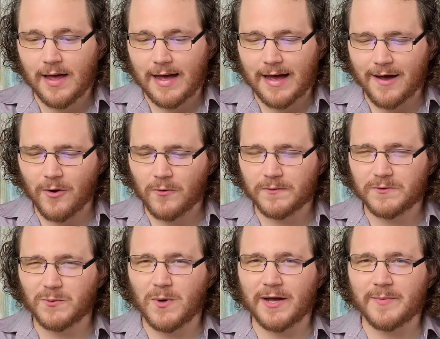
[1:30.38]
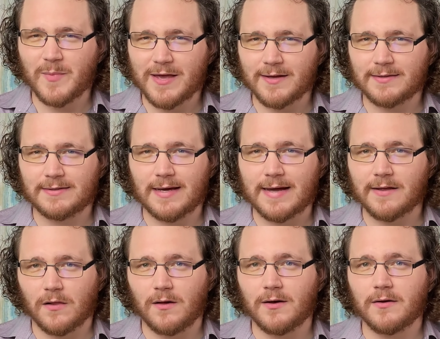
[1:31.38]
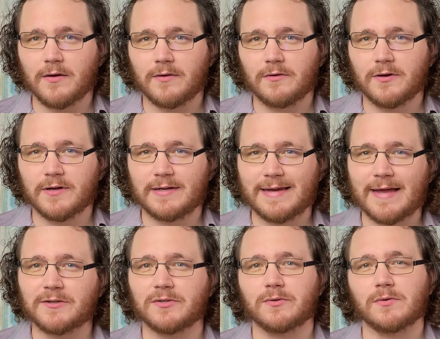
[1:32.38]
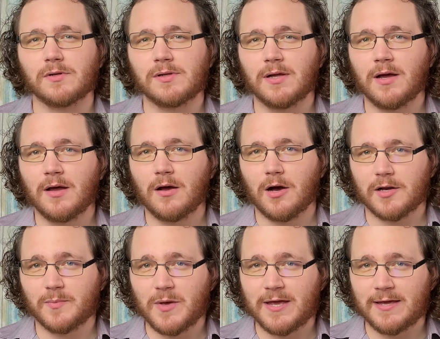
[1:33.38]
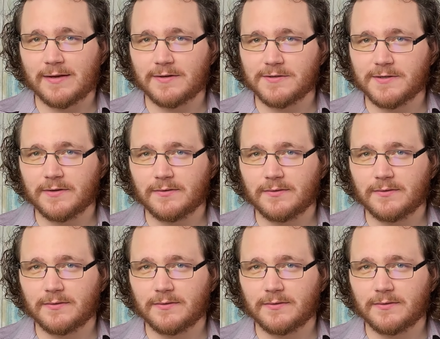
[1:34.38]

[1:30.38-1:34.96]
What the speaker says: How do I make dialogue look natural on a page?